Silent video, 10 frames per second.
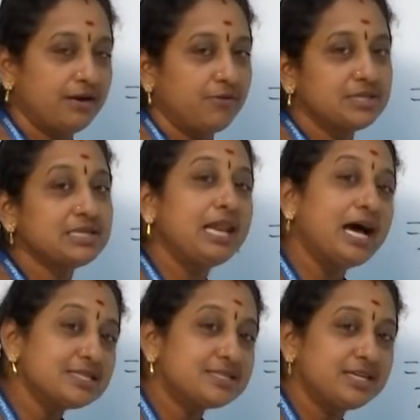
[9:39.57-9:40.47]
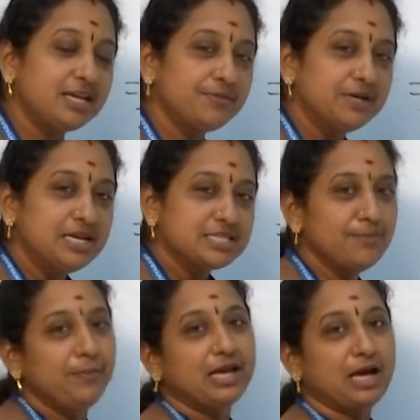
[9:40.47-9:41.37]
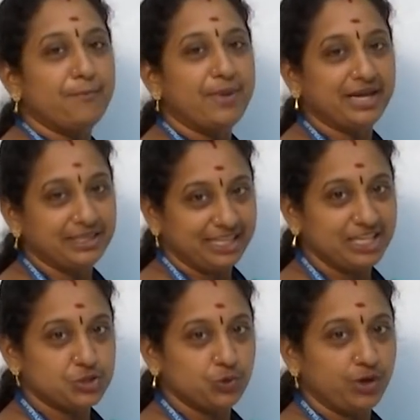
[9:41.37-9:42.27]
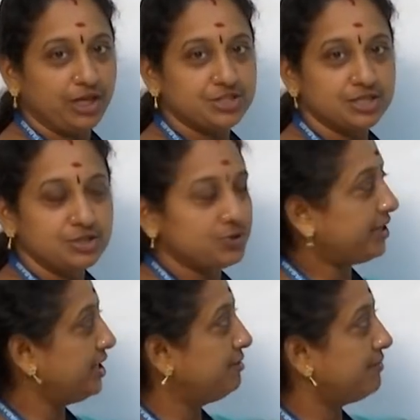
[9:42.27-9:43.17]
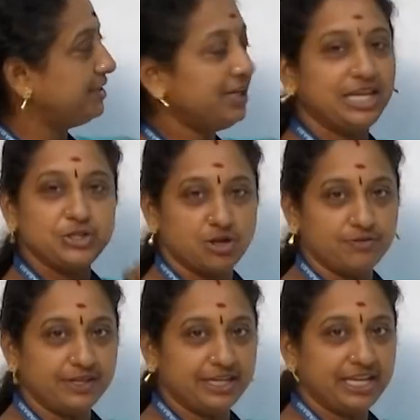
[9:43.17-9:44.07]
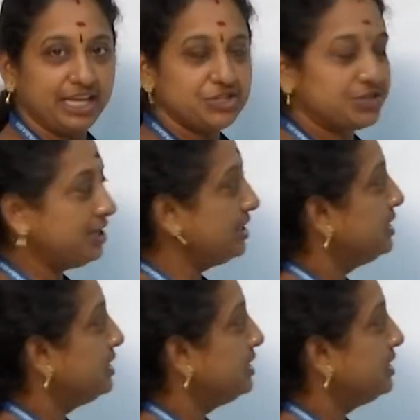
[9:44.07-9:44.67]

What is the last step? Simply combine these two regions to identify the region of integration.